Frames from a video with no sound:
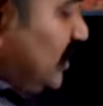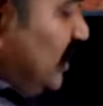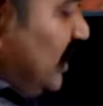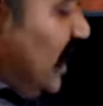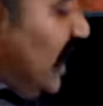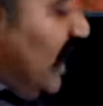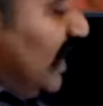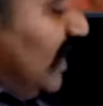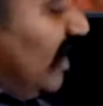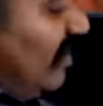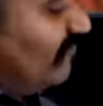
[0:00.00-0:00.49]

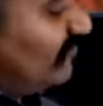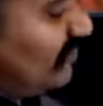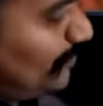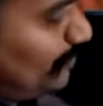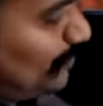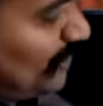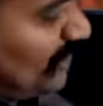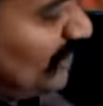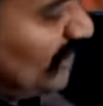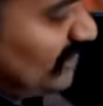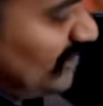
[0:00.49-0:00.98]
And after
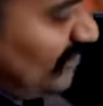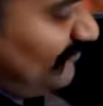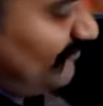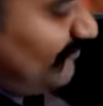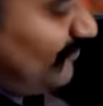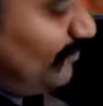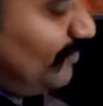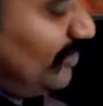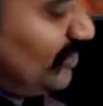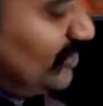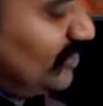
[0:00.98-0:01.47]
printing the
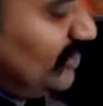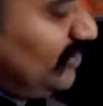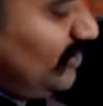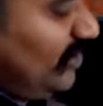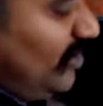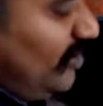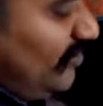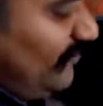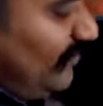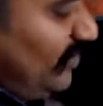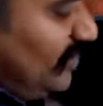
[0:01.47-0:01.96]
information,
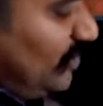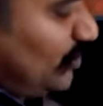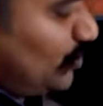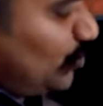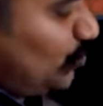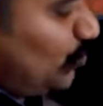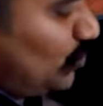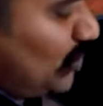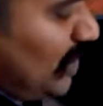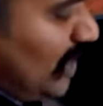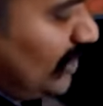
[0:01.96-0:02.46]
whether you
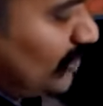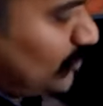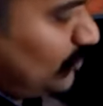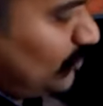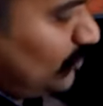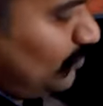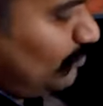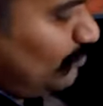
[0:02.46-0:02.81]
would like to